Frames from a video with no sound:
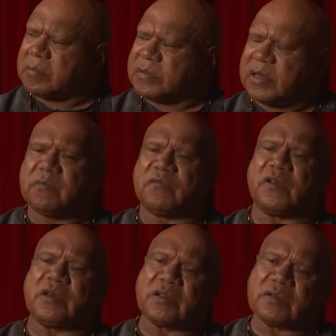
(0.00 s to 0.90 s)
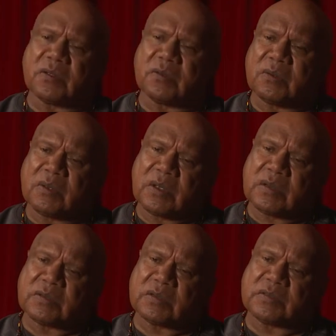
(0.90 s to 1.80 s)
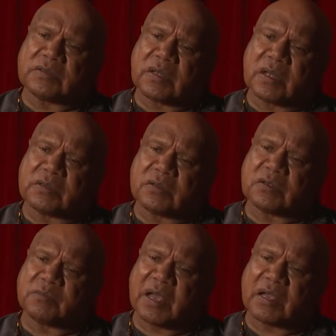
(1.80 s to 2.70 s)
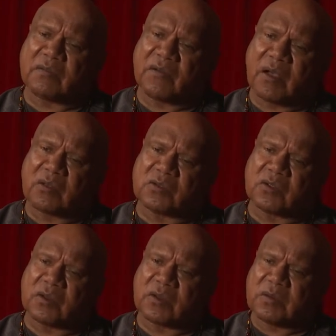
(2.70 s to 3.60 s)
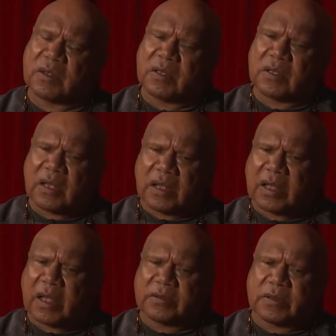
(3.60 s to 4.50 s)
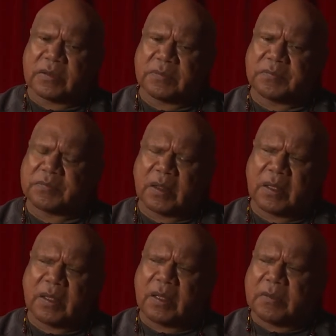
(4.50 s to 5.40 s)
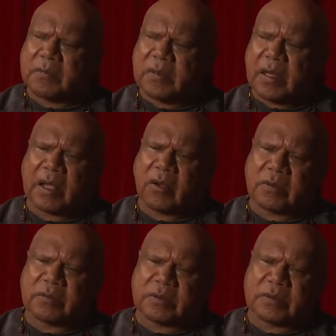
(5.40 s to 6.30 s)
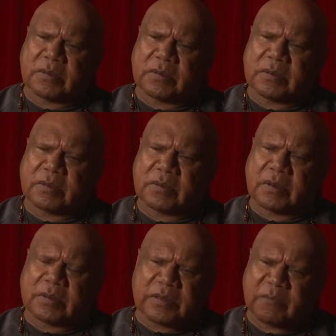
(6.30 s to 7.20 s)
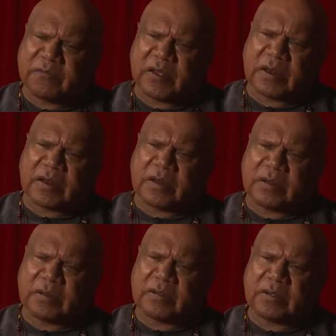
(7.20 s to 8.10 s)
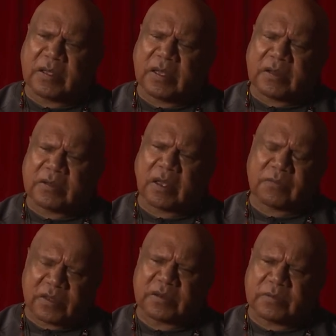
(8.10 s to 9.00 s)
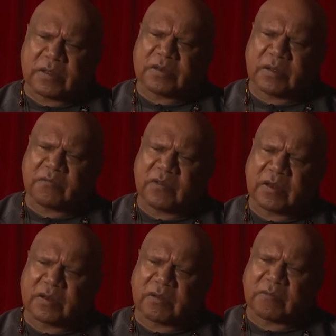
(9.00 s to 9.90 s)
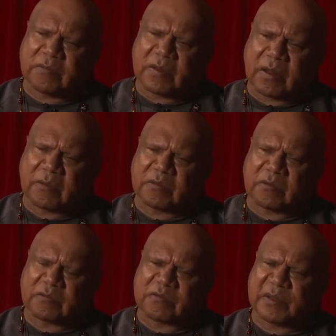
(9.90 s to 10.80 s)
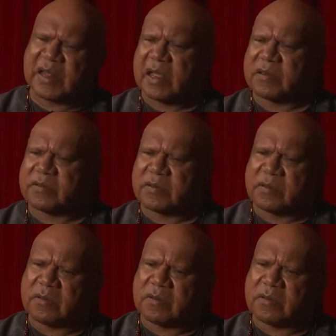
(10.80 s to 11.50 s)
Tim Finn to do some backing vocals on it. I go, hang on, Tim Finn. Yeah, the Tim Finn, of Split Ends, and,